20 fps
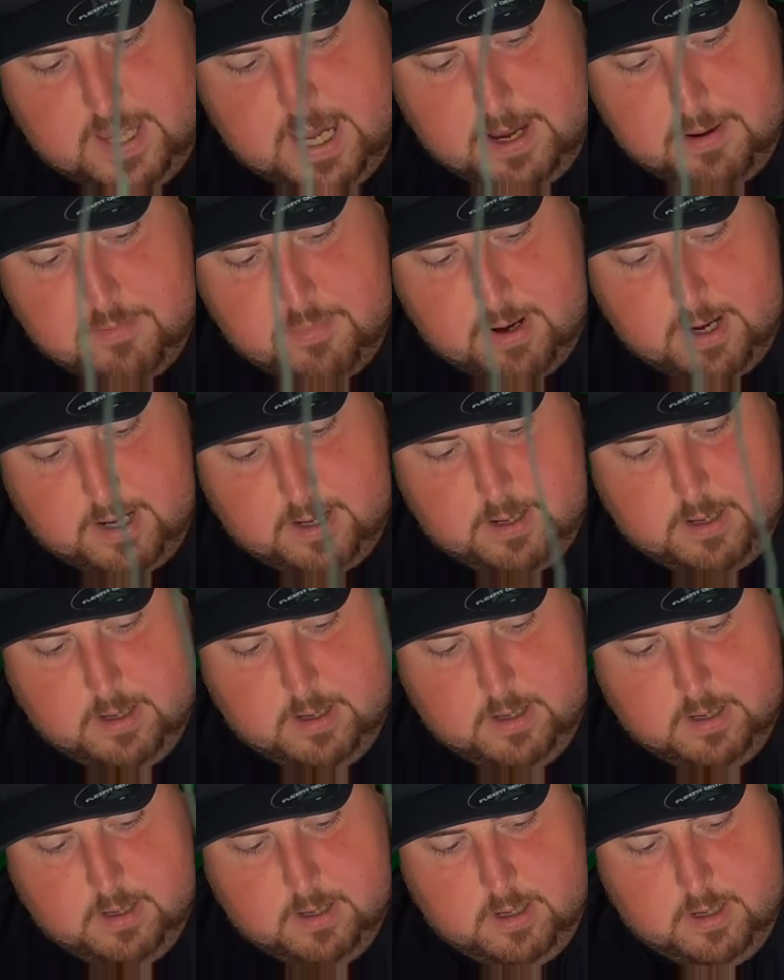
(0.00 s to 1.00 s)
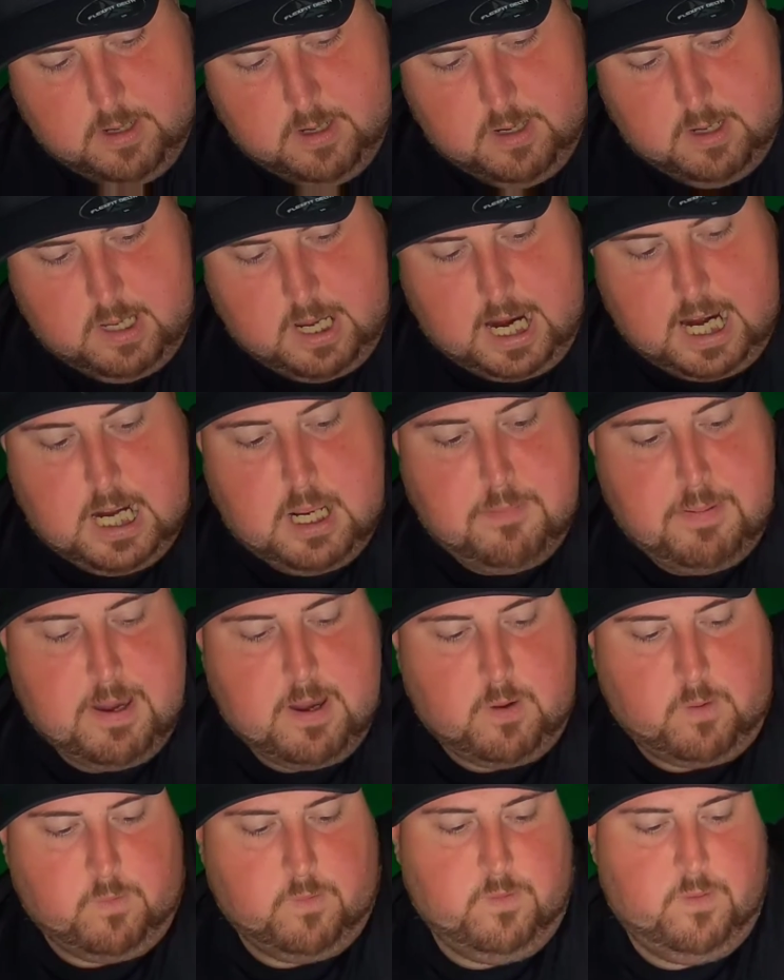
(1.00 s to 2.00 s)
on that braid, 80
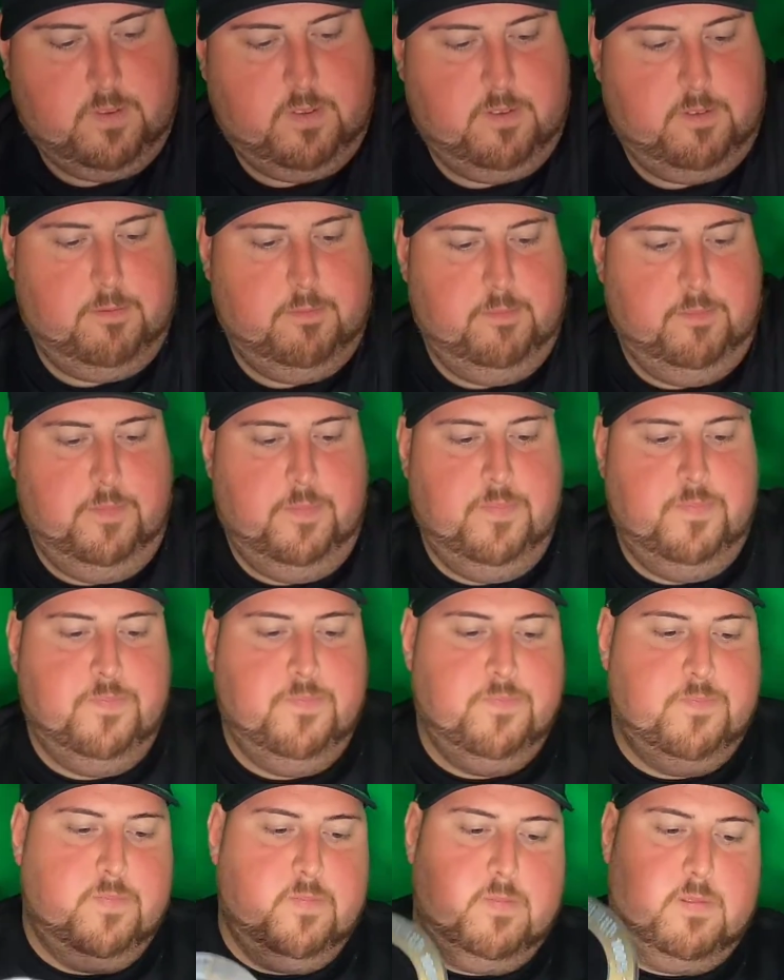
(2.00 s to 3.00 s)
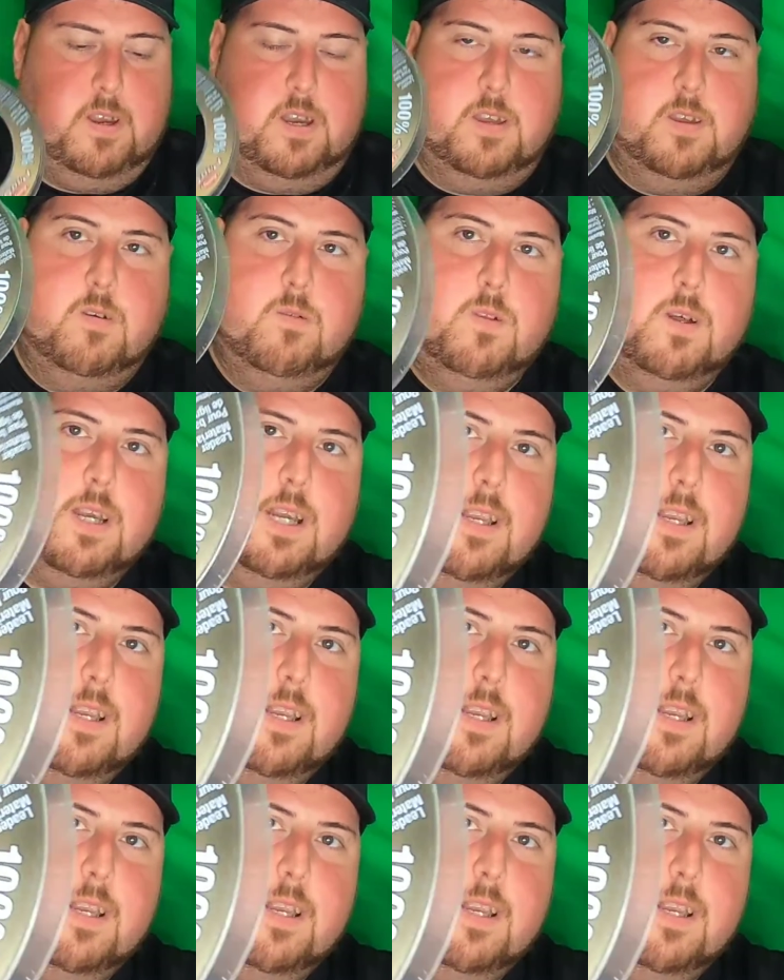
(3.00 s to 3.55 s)
pounds. You